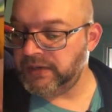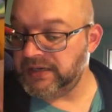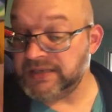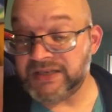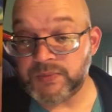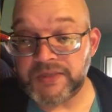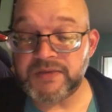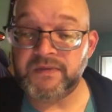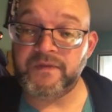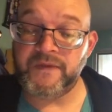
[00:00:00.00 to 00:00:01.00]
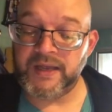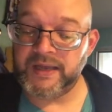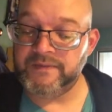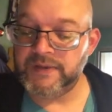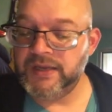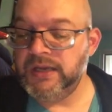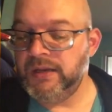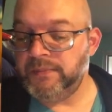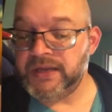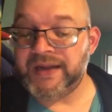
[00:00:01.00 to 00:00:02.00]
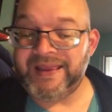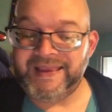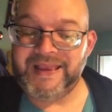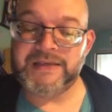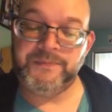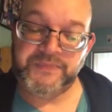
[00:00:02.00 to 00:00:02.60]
It is expensive at 5, but again,